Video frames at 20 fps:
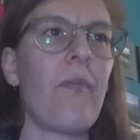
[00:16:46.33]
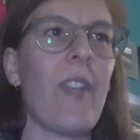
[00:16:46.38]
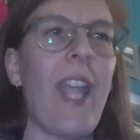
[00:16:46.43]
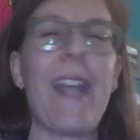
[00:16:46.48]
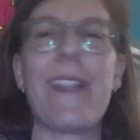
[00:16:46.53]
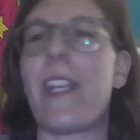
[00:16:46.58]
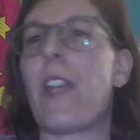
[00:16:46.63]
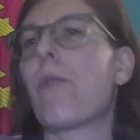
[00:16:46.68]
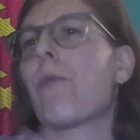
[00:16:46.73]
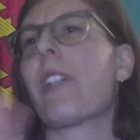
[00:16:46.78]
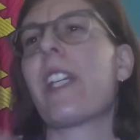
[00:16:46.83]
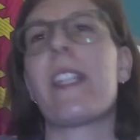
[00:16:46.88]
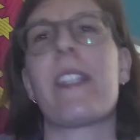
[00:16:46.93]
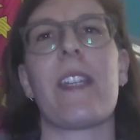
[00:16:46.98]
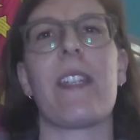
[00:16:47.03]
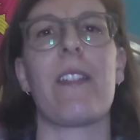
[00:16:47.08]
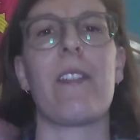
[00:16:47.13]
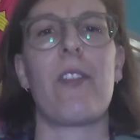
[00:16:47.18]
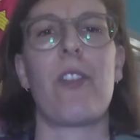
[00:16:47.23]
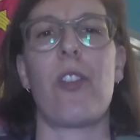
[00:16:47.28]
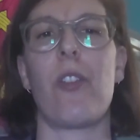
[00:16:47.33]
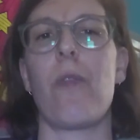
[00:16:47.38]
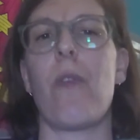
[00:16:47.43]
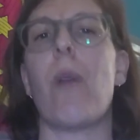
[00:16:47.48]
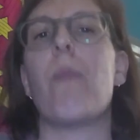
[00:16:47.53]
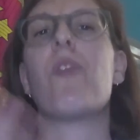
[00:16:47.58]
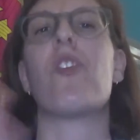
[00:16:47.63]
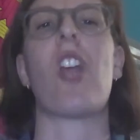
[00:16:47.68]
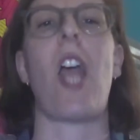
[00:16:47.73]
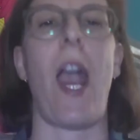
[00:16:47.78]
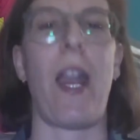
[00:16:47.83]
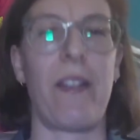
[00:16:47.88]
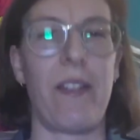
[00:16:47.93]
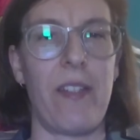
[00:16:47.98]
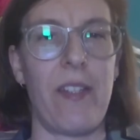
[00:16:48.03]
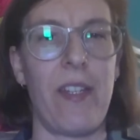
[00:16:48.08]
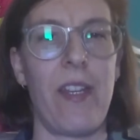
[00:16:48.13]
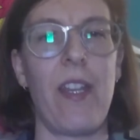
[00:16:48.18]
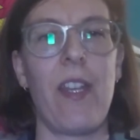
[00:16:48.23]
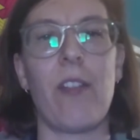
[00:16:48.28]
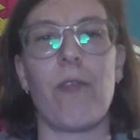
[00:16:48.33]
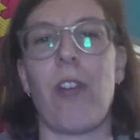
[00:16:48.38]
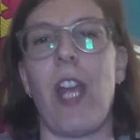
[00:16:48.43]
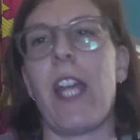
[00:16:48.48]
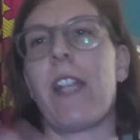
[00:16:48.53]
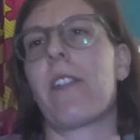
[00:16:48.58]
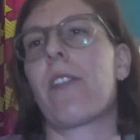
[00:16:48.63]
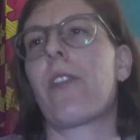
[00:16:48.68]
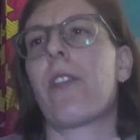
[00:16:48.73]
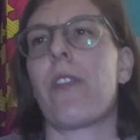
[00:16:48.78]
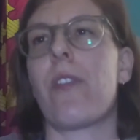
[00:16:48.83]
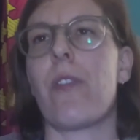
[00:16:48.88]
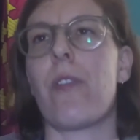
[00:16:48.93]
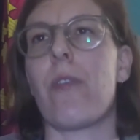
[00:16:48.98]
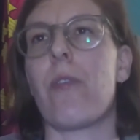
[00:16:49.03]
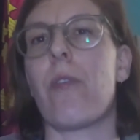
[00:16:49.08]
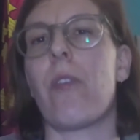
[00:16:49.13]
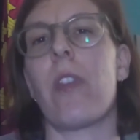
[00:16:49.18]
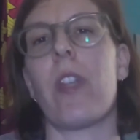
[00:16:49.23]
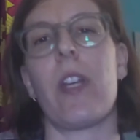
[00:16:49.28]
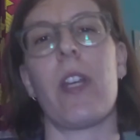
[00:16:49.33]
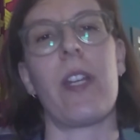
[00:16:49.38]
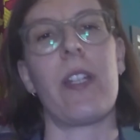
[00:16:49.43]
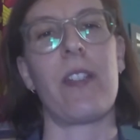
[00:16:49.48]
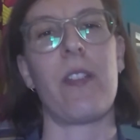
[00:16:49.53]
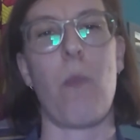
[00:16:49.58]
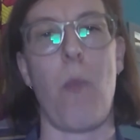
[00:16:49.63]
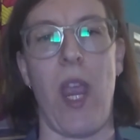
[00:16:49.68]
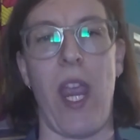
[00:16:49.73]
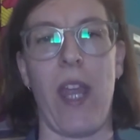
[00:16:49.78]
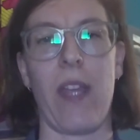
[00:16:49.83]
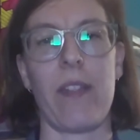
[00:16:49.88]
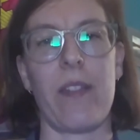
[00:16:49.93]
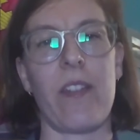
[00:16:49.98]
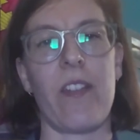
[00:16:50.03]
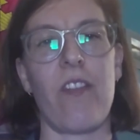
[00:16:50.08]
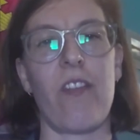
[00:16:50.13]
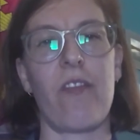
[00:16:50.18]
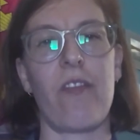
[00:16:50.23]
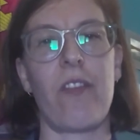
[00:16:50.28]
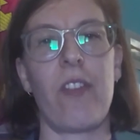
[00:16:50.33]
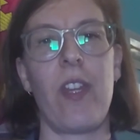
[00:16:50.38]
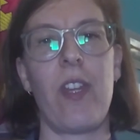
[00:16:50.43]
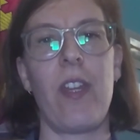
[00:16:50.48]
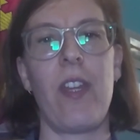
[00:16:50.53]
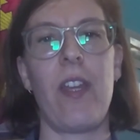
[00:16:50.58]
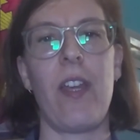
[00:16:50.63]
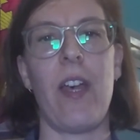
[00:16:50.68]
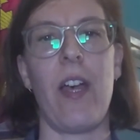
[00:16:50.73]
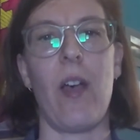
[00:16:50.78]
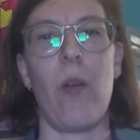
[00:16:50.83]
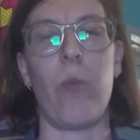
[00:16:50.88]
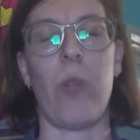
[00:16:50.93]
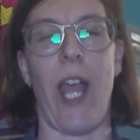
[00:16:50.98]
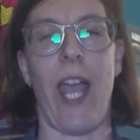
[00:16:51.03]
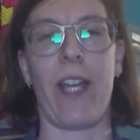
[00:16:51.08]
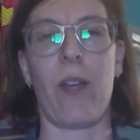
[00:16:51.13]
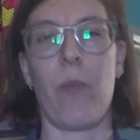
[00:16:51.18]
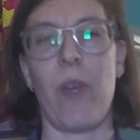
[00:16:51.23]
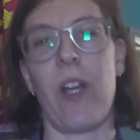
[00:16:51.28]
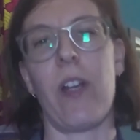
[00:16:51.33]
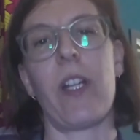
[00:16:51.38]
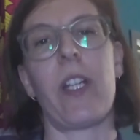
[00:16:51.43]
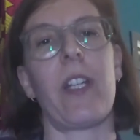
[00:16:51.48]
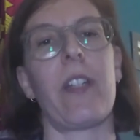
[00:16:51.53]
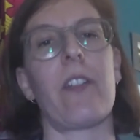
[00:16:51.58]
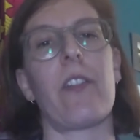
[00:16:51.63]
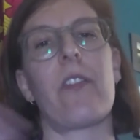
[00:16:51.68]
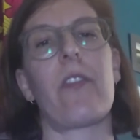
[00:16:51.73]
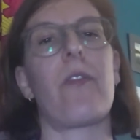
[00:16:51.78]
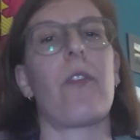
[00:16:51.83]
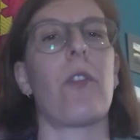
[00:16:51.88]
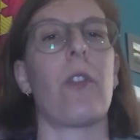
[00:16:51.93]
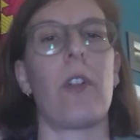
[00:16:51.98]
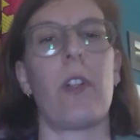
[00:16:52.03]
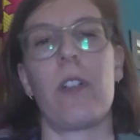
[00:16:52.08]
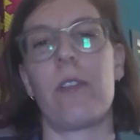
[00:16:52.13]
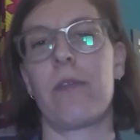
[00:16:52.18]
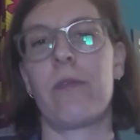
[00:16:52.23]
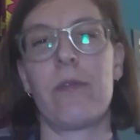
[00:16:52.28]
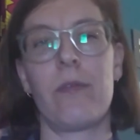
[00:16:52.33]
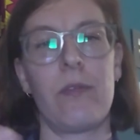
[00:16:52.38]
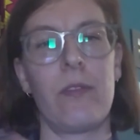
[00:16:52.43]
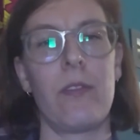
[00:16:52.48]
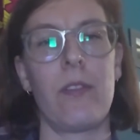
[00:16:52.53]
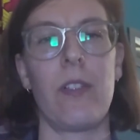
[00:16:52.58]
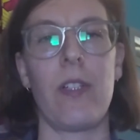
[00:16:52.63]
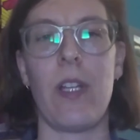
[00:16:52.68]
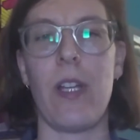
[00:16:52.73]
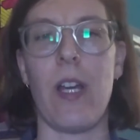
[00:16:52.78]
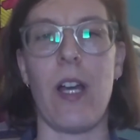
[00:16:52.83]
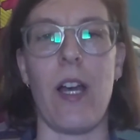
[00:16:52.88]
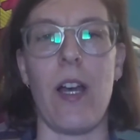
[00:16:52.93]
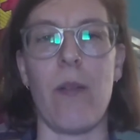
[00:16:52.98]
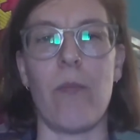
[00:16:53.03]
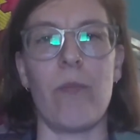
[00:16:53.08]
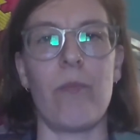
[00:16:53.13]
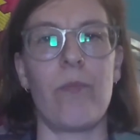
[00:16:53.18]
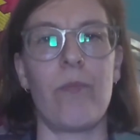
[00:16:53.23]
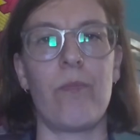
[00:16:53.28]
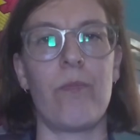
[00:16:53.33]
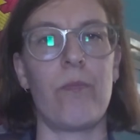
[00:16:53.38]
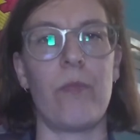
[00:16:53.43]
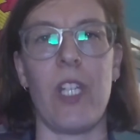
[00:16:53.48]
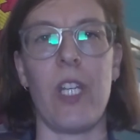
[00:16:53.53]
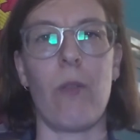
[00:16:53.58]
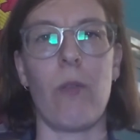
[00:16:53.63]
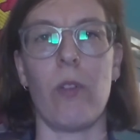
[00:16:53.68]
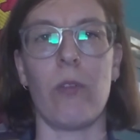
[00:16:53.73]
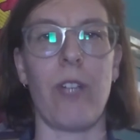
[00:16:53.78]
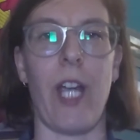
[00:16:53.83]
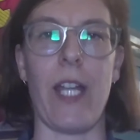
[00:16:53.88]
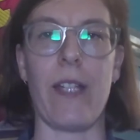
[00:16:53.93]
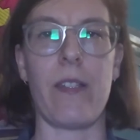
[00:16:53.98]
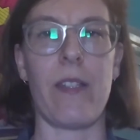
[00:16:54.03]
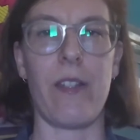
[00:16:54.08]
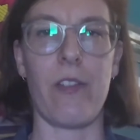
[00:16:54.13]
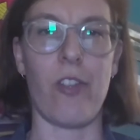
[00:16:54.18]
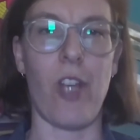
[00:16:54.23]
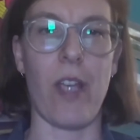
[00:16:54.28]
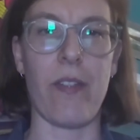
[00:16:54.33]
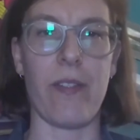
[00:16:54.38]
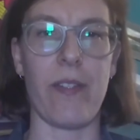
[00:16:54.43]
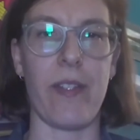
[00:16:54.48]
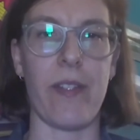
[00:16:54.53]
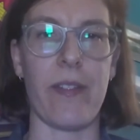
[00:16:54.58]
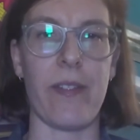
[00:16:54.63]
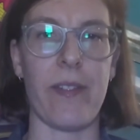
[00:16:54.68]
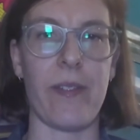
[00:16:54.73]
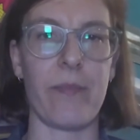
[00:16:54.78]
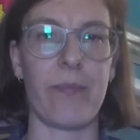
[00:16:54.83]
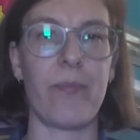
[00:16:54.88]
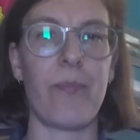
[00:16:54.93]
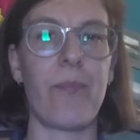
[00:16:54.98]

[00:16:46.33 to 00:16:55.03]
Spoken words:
reason to object, right, to the demands of Black Americans for equal rights and justice.